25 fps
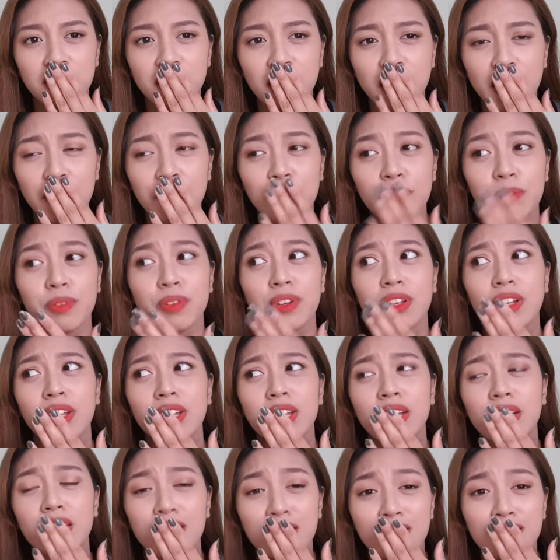I
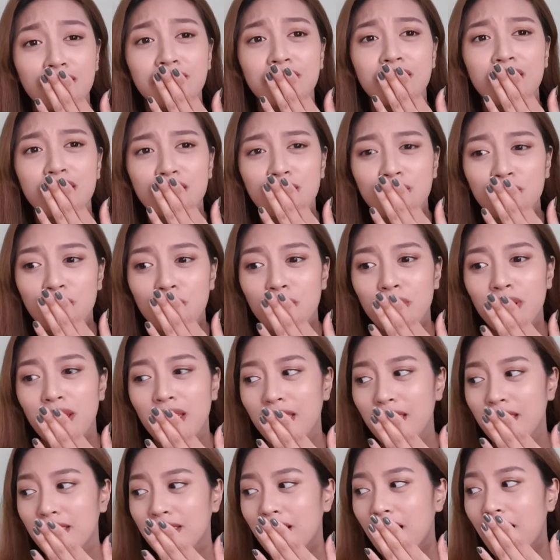really love this song
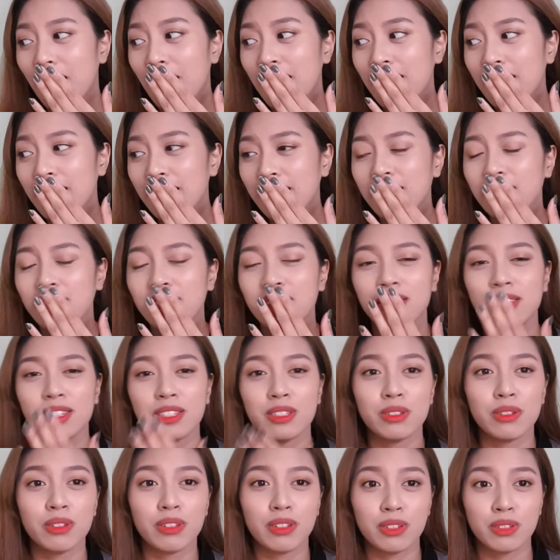and I can listen
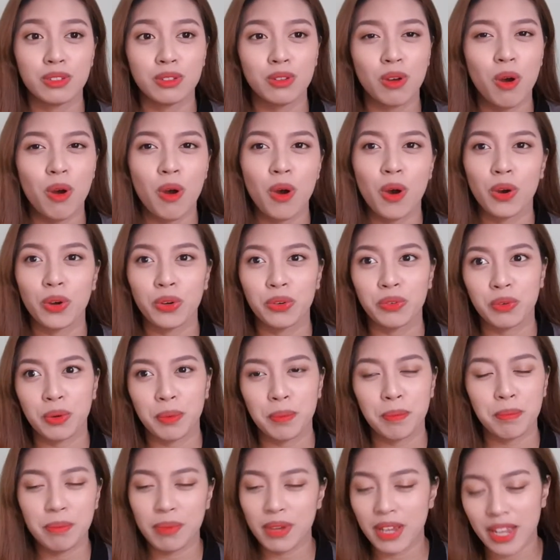to this song on
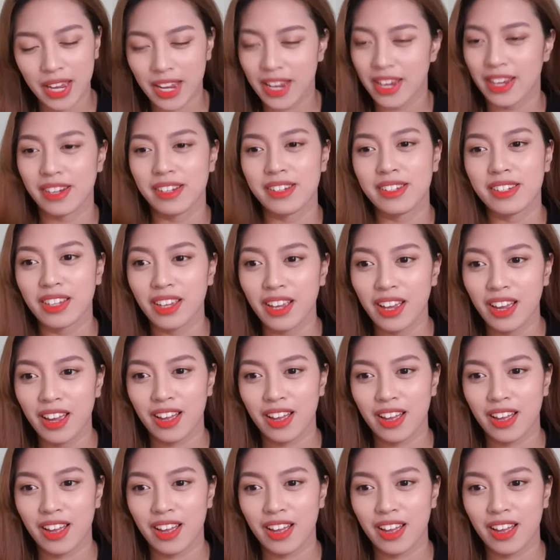repeat.